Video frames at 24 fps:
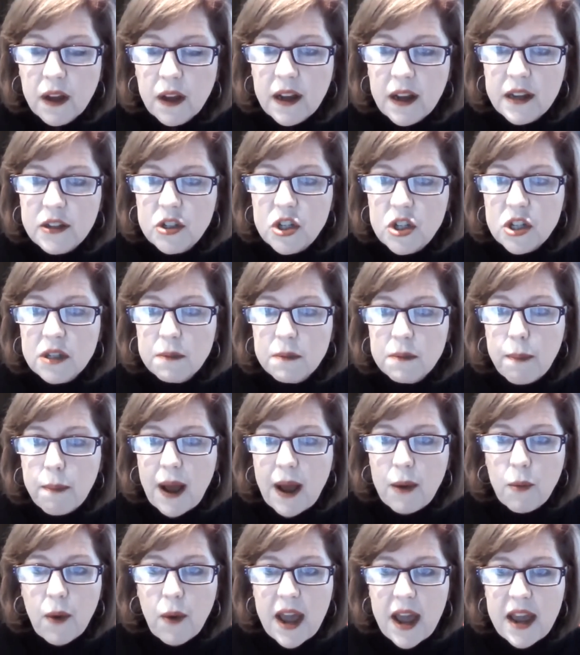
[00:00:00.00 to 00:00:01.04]
Just by
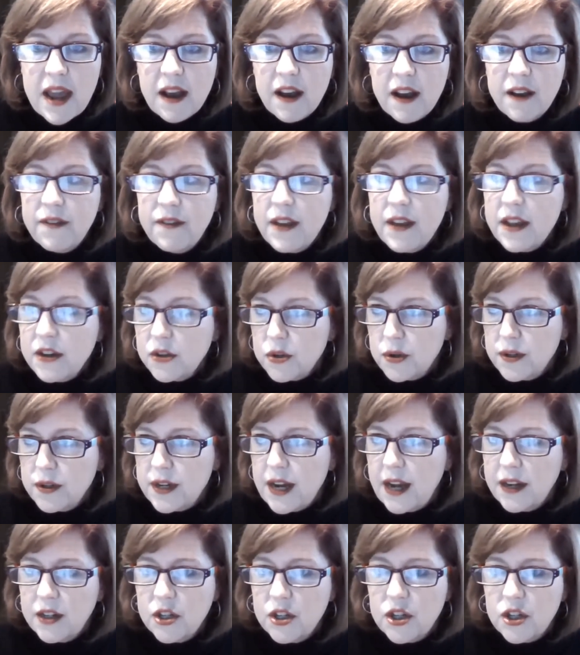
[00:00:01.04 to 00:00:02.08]
way of
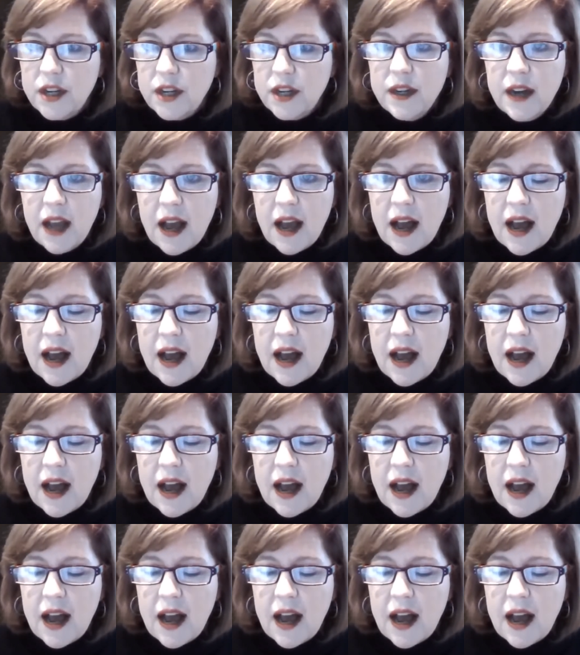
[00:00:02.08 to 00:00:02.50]
introduction,